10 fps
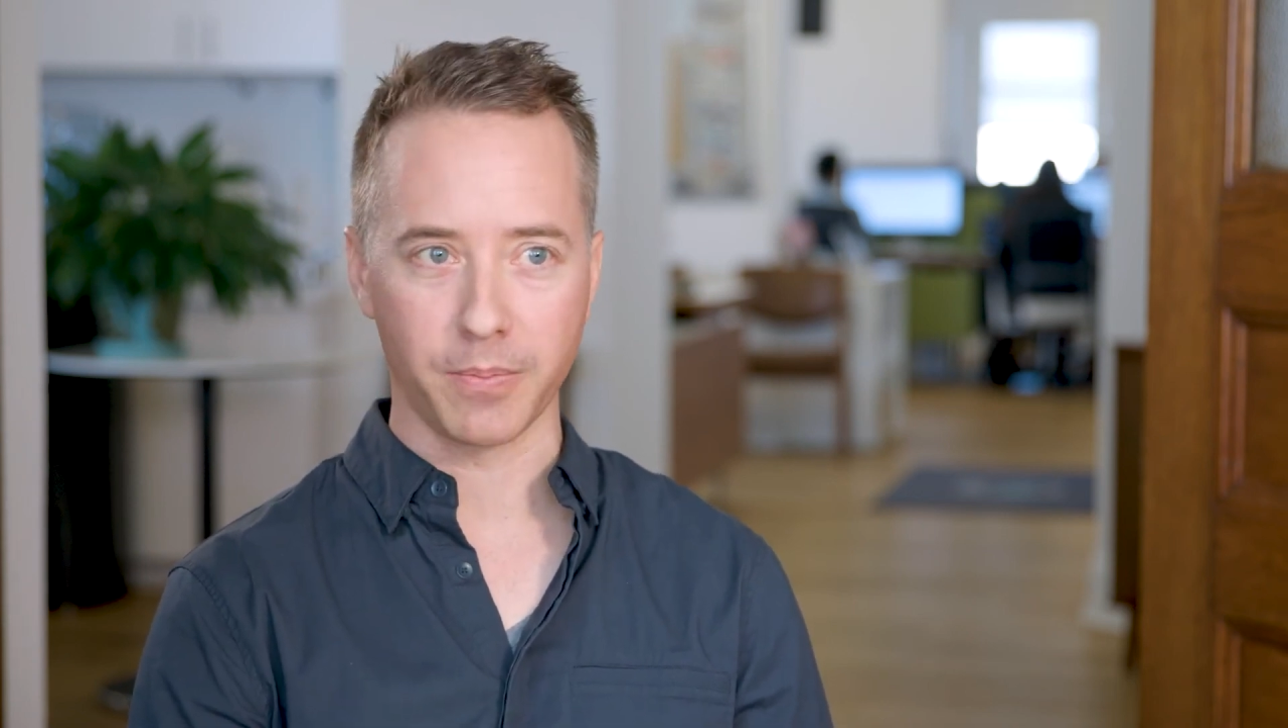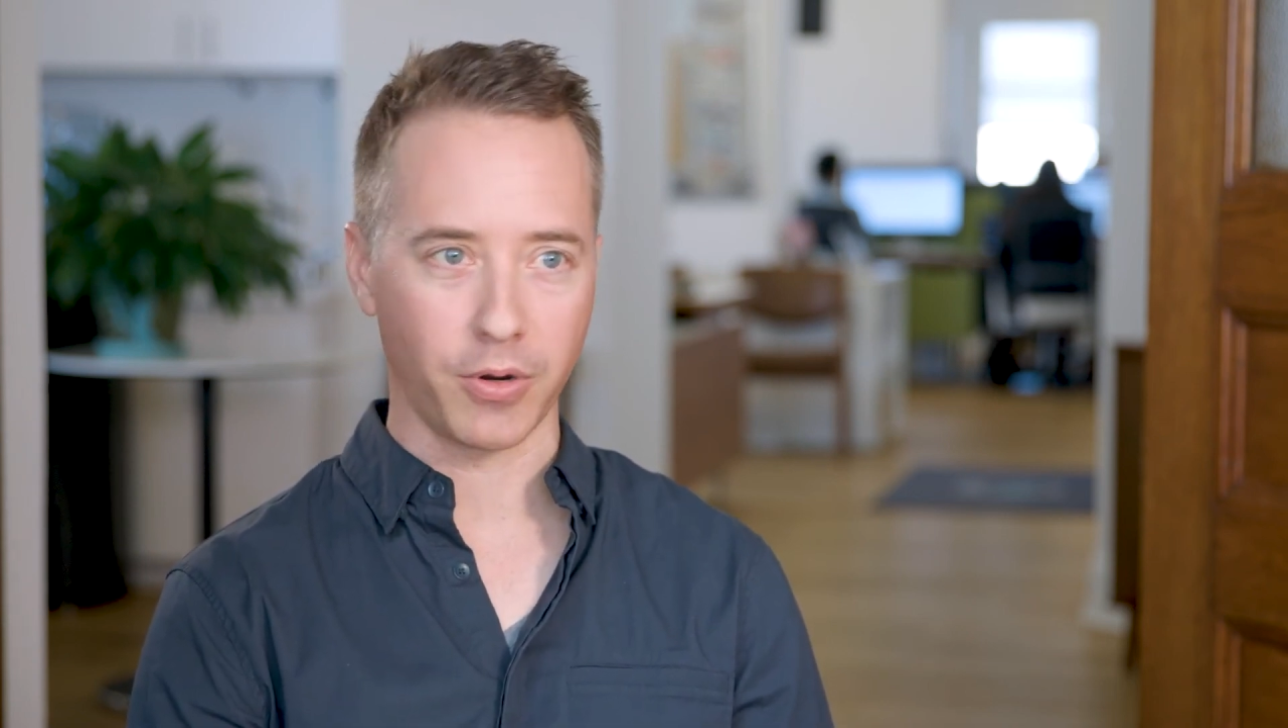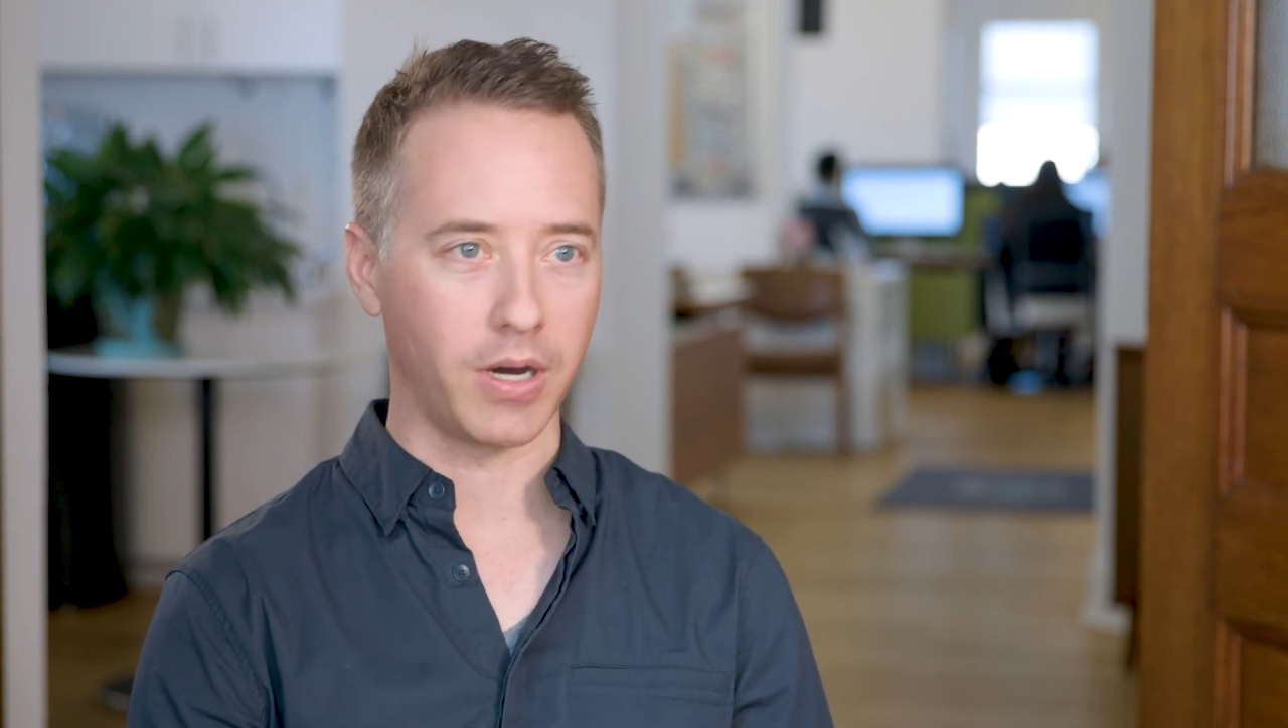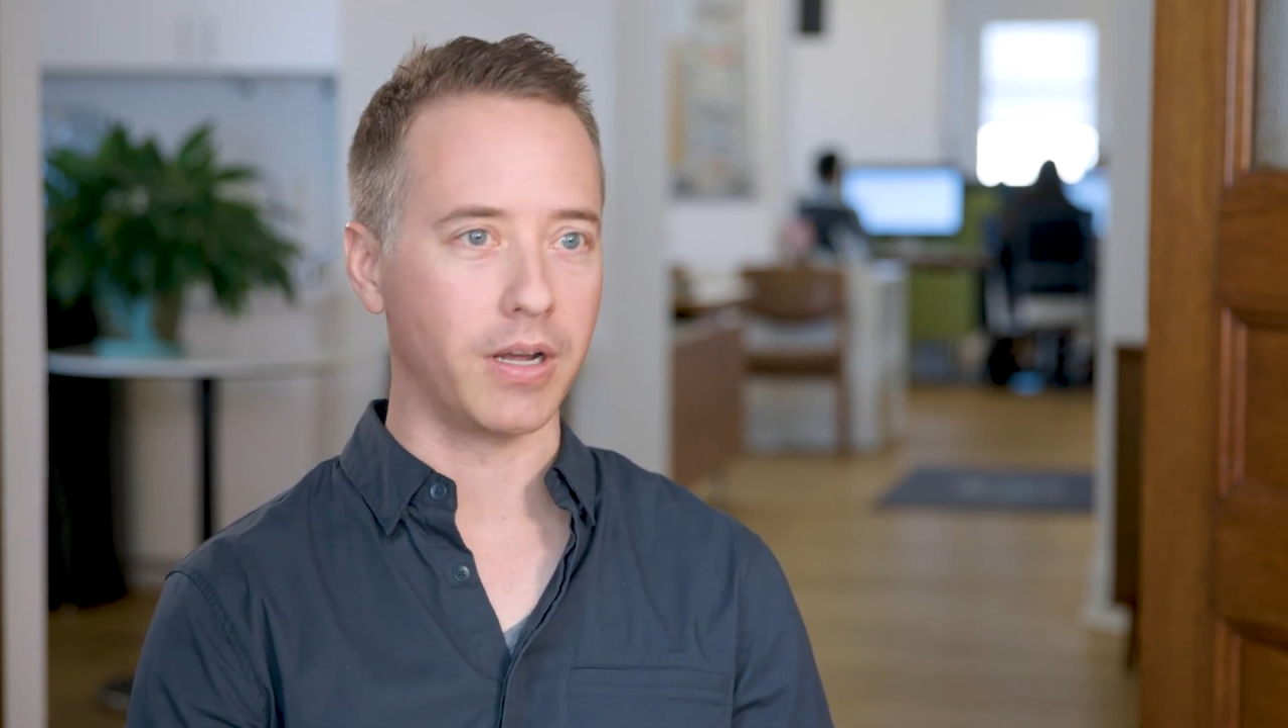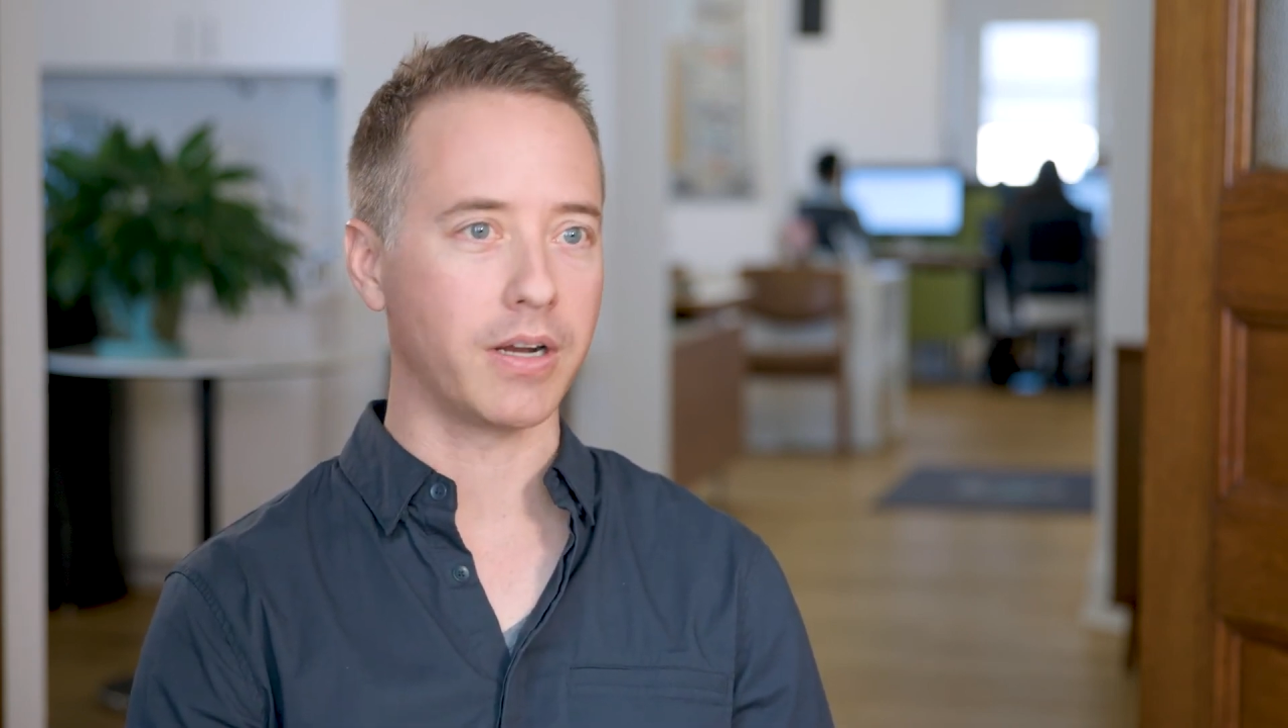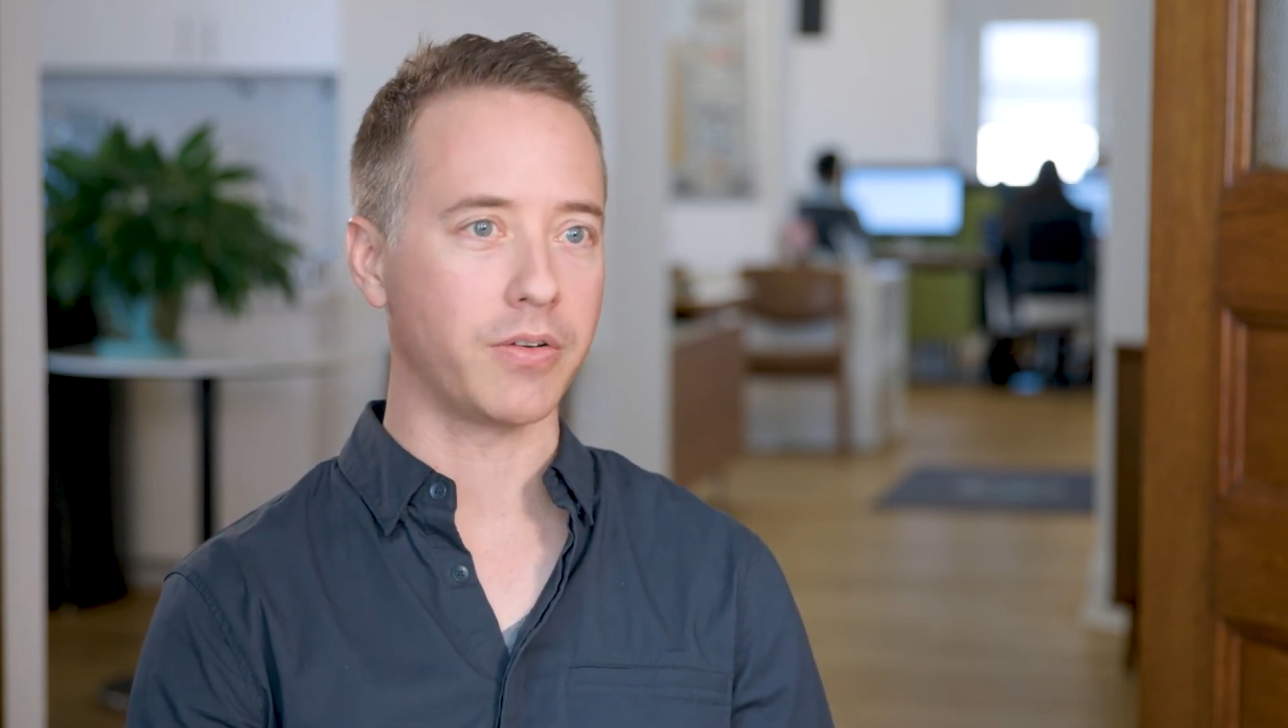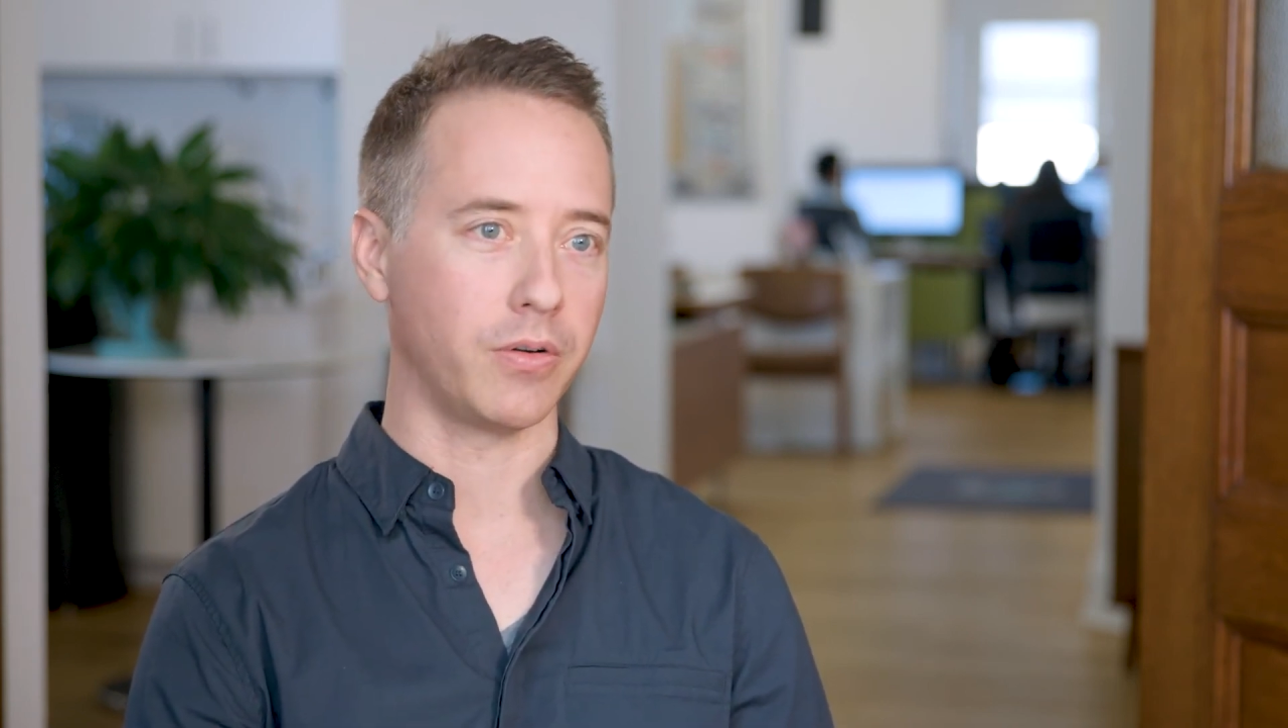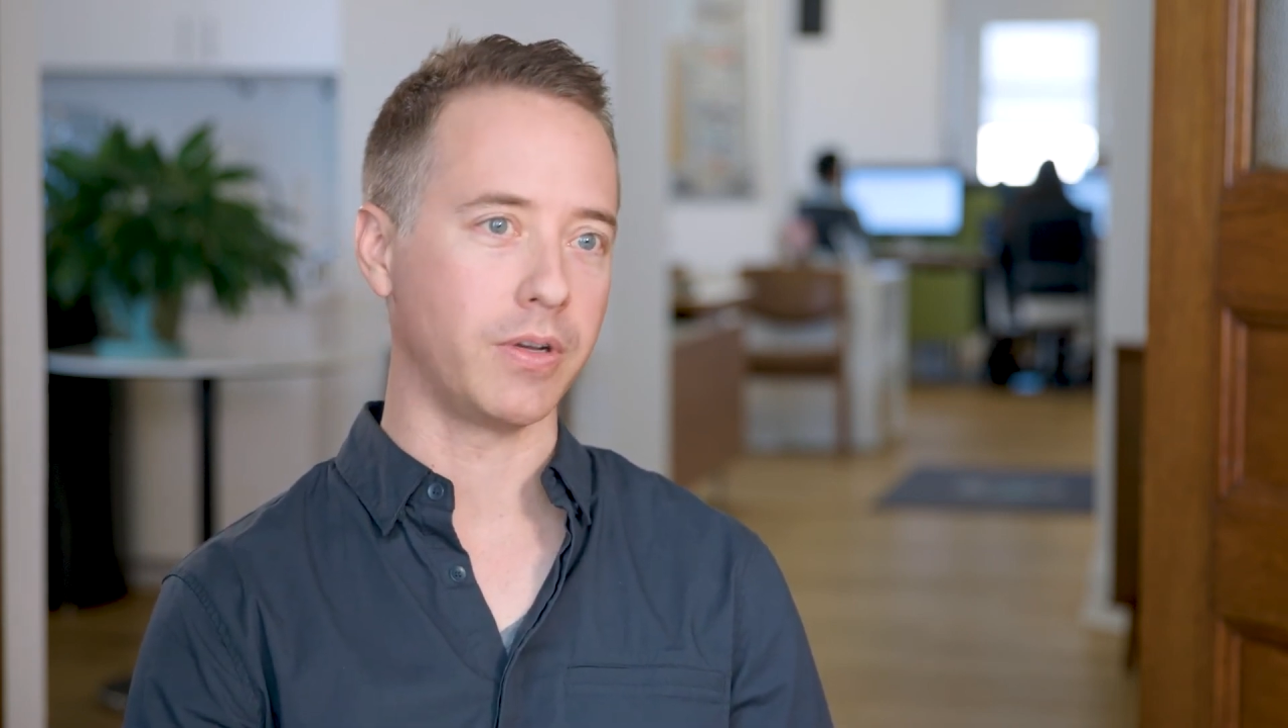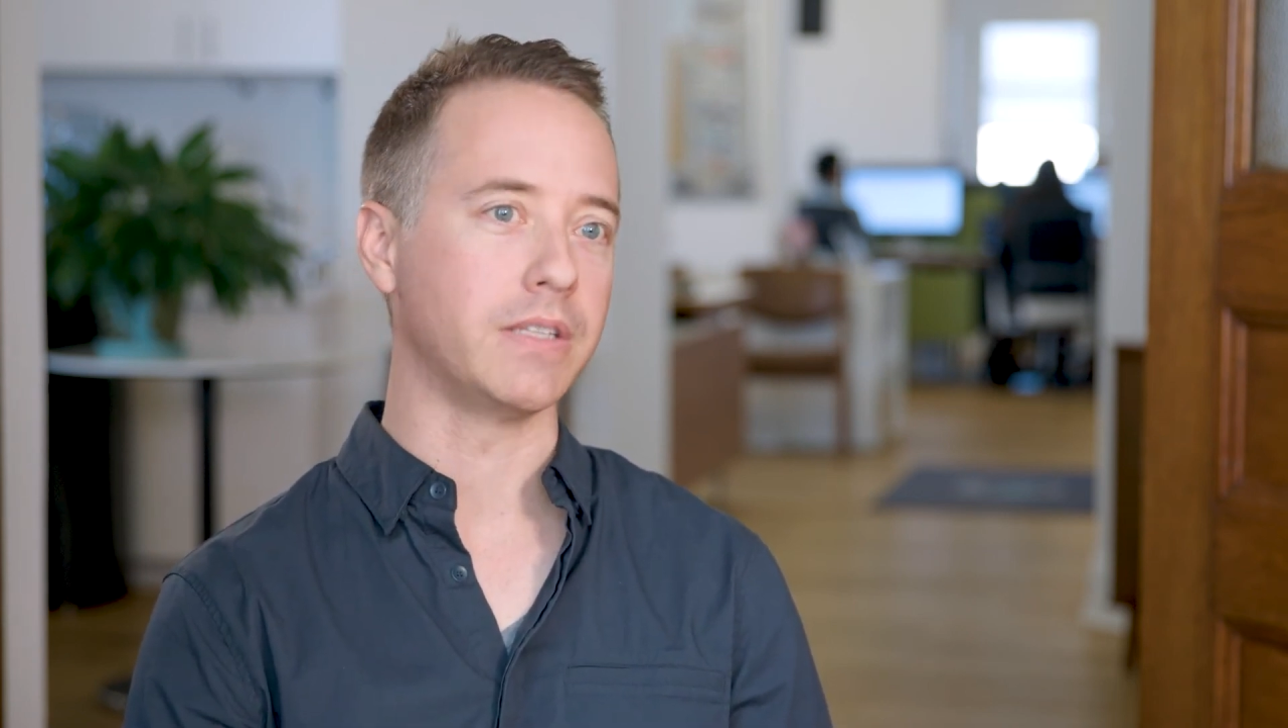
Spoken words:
product or